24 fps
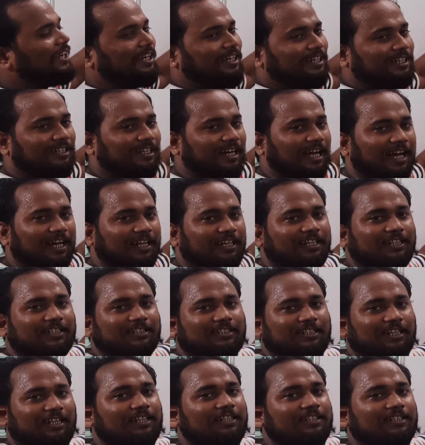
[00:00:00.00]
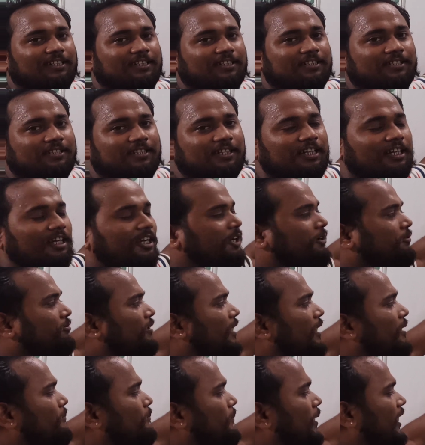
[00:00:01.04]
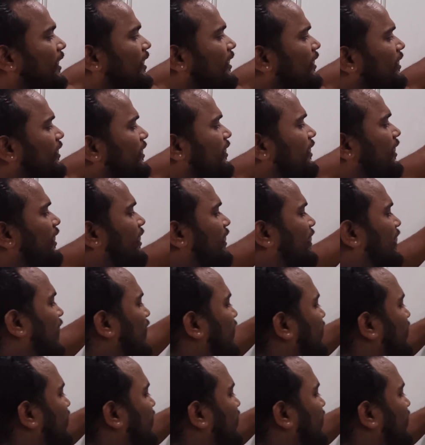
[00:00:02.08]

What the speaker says: an indirect sentence. If I make it direct,